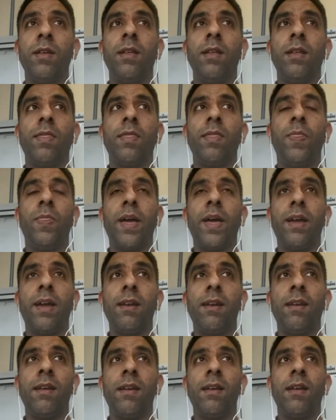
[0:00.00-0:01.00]

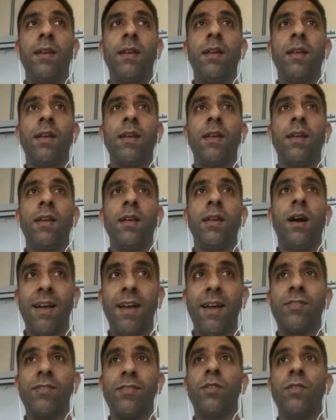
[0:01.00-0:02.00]
then I
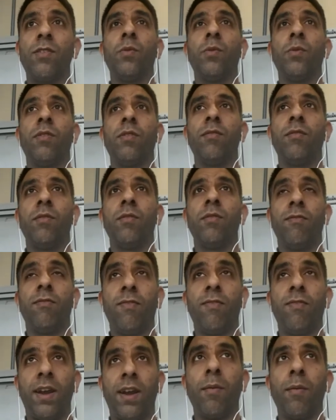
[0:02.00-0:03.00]
have to
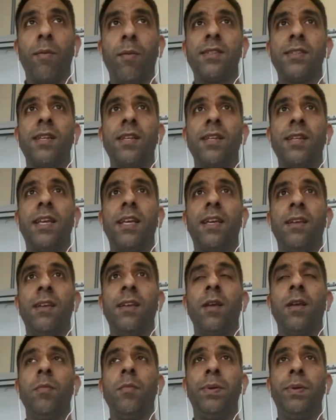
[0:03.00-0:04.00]
fundamentally
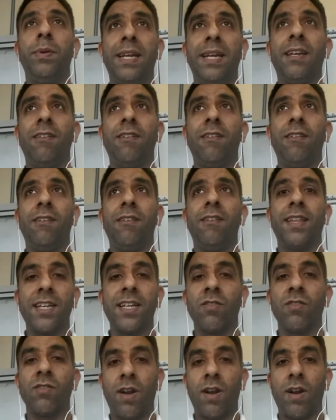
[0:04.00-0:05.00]
believe that
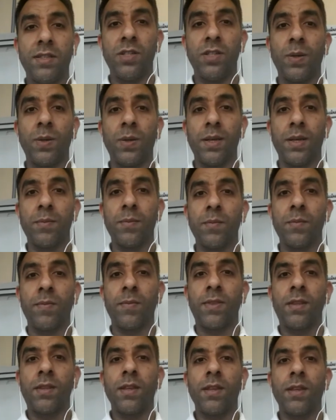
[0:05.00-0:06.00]
that's the right way to do it.
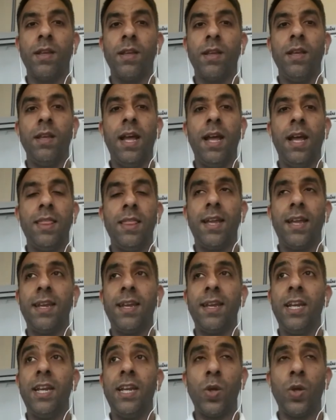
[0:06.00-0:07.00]
Yeah. And then
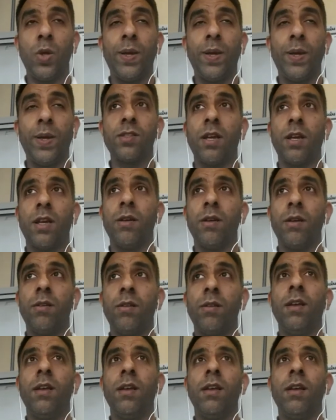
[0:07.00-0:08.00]
in doing so,
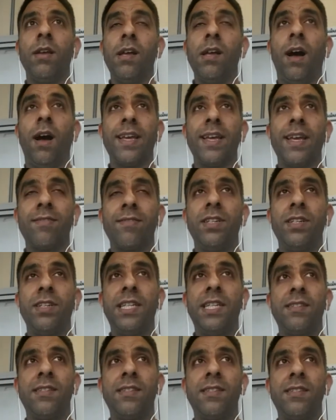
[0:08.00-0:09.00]
I have to
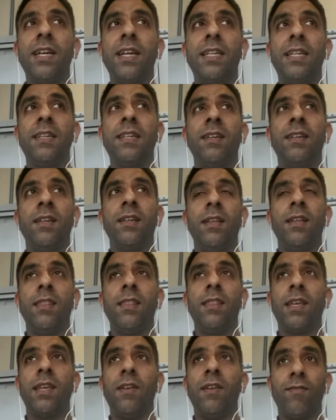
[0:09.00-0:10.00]
design
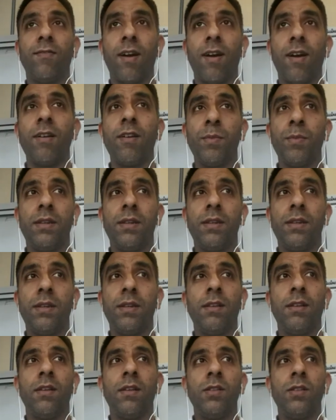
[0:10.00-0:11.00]
the environment
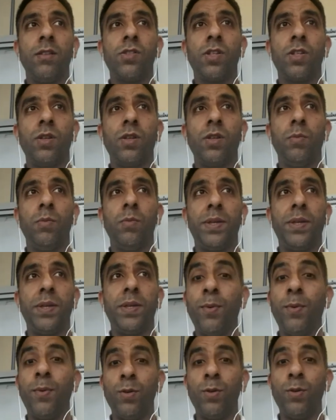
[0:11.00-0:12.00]
to be
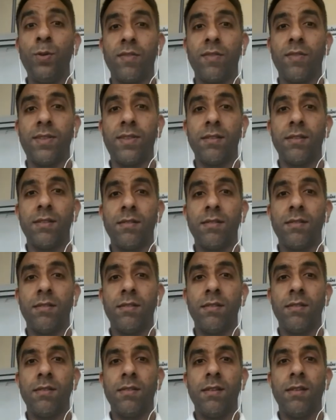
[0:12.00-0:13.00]
supportive of that.
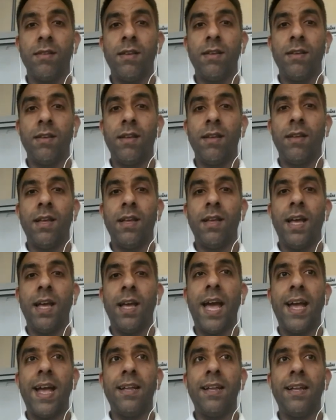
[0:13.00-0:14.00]
Mm-hmm.
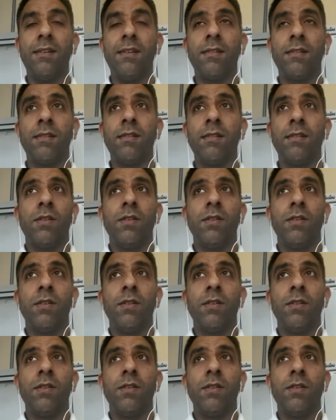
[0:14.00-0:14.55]
And